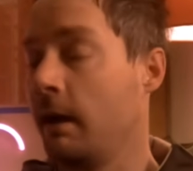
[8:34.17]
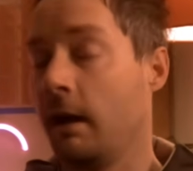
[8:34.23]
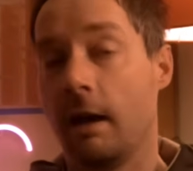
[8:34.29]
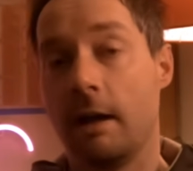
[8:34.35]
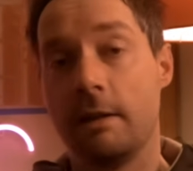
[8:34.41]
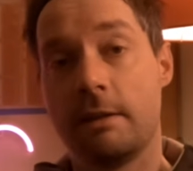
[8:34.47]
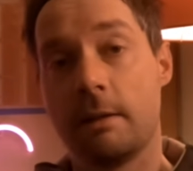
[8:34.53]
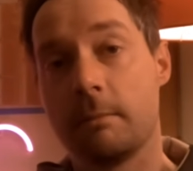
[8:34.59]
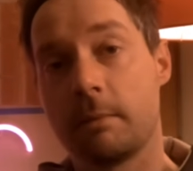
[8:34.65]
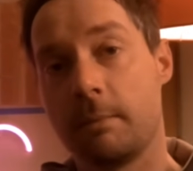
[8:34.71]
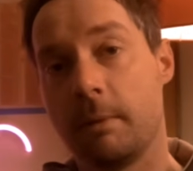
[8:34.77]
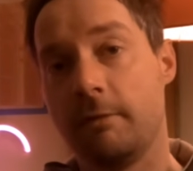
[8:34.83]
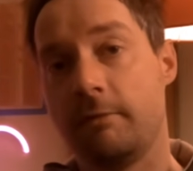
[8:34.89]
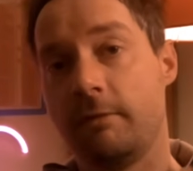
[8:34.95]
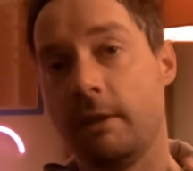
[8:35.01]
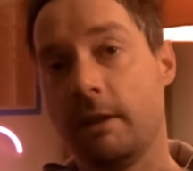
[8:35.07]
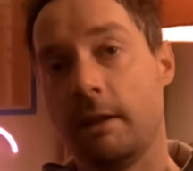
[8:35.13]
I dumped my
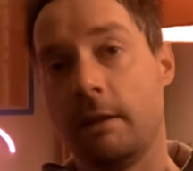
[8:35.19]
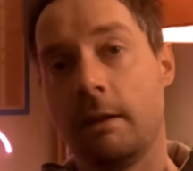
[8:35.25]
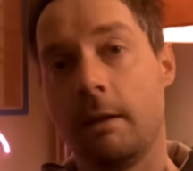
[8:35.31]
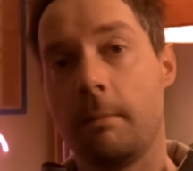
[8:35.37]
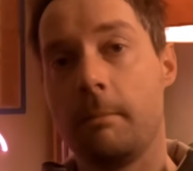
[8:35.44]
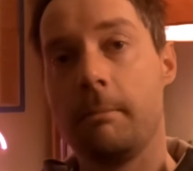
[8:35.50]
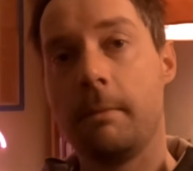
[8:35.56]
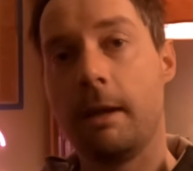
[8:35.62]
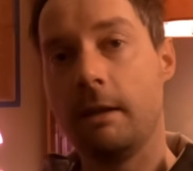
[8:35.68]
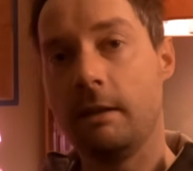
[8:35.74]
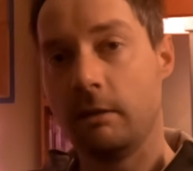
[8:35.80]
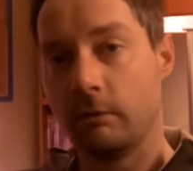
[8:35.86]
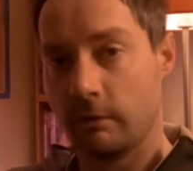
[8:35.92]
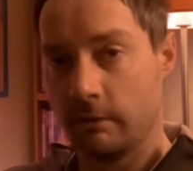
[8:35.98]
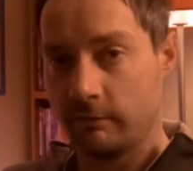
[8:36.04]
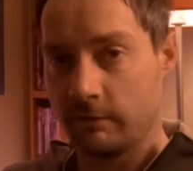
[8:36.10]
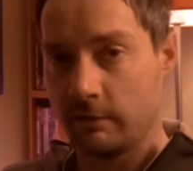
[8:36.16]
feet in many
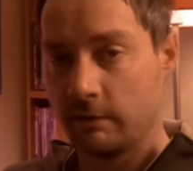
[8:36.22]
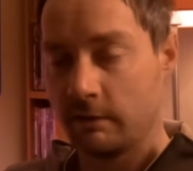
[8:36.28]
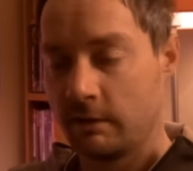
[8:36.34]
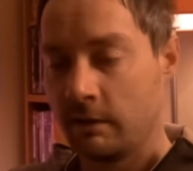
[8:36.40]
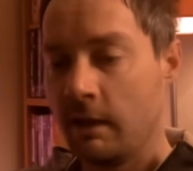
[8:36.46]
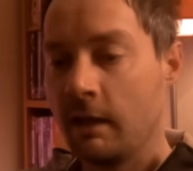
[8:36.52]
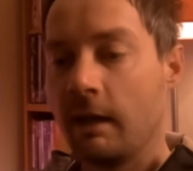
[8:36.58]
rivers,